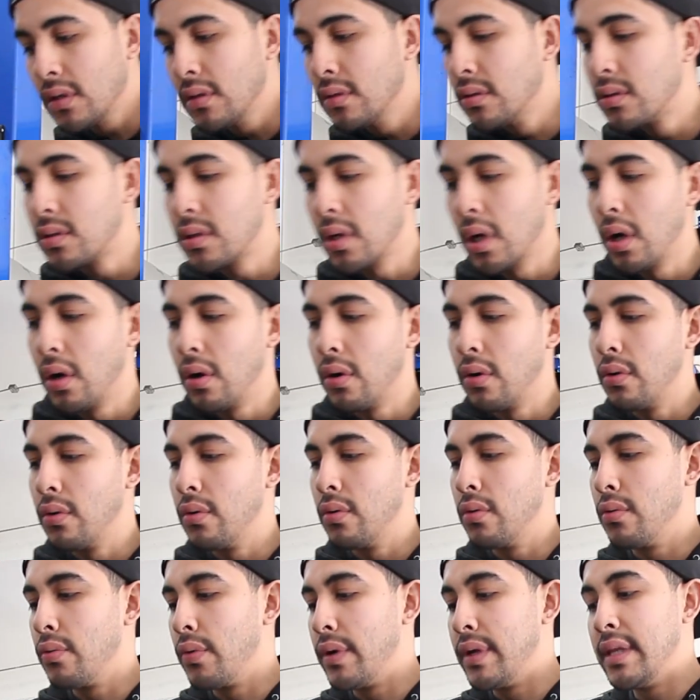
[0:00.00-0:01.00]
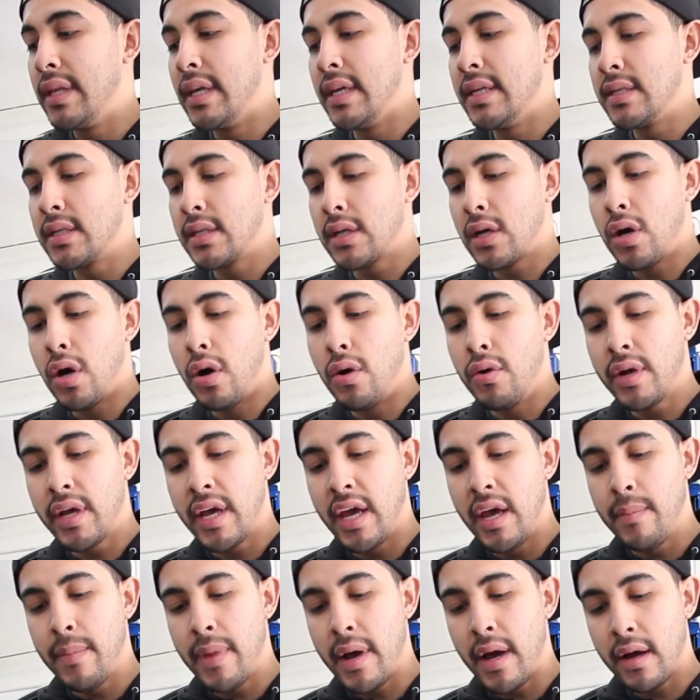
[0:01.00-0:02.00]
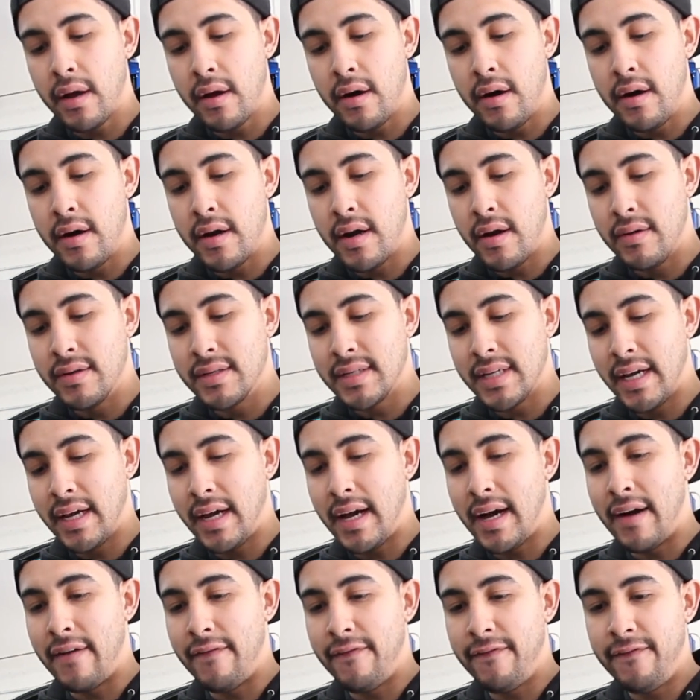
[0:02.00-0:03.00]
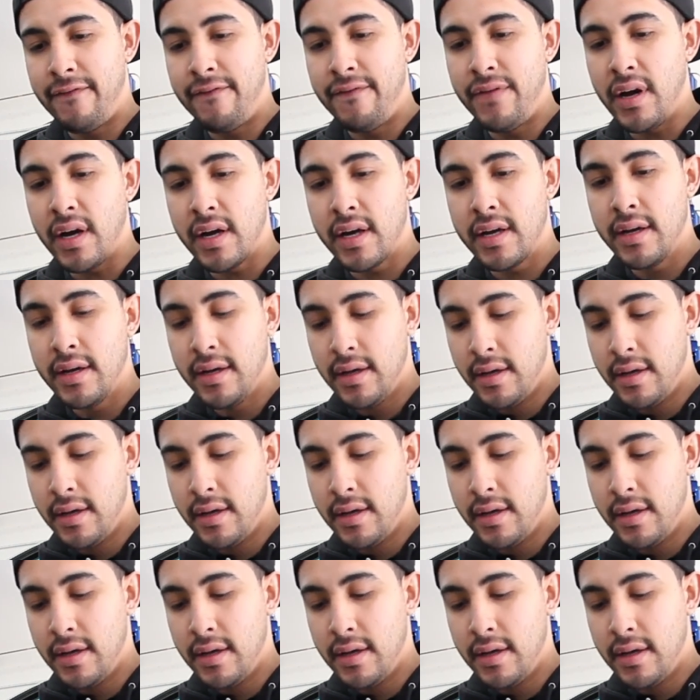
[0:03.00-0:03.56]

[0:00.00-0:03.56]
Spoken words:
So when this code came back on, I was like, ah, fuck.